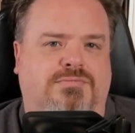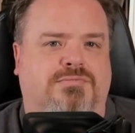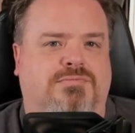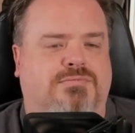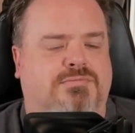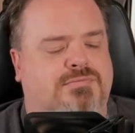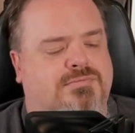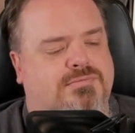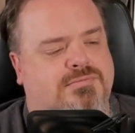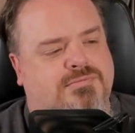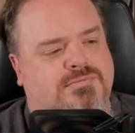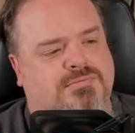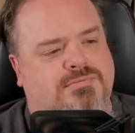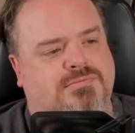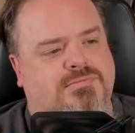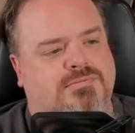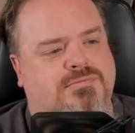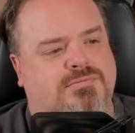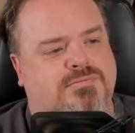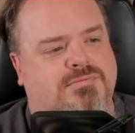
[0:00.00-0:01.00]

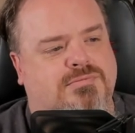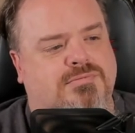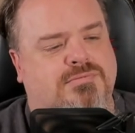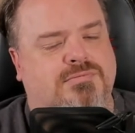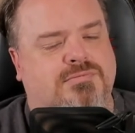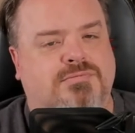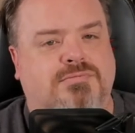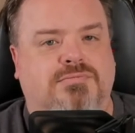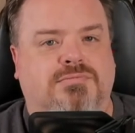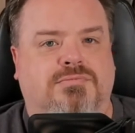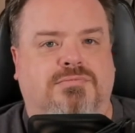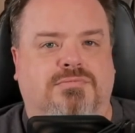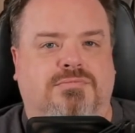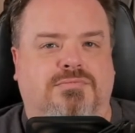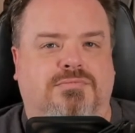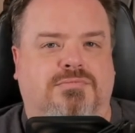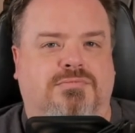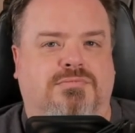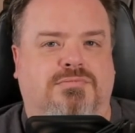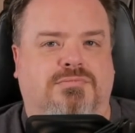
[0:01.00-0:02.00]

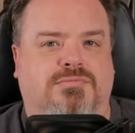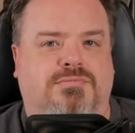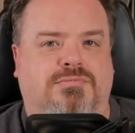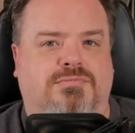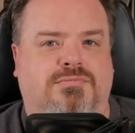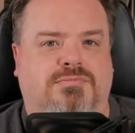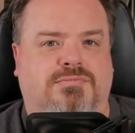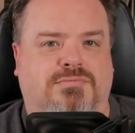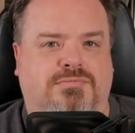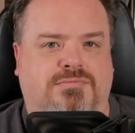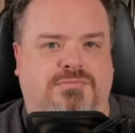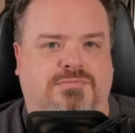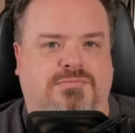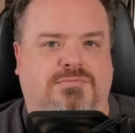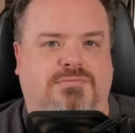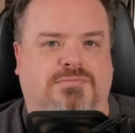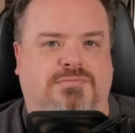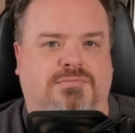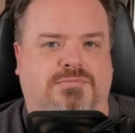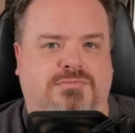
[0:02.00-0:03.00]

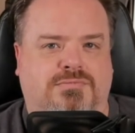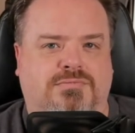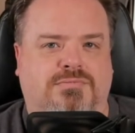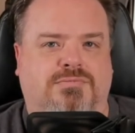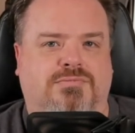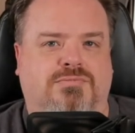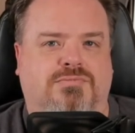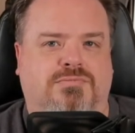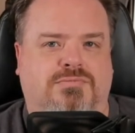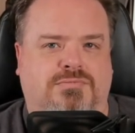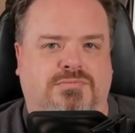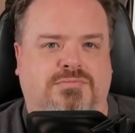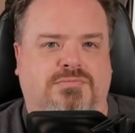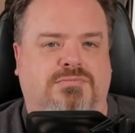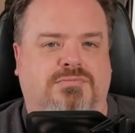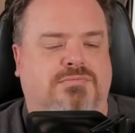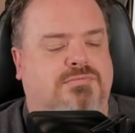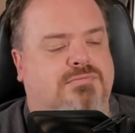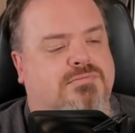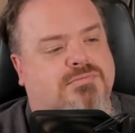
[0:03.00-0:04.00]
The person shown says nothing.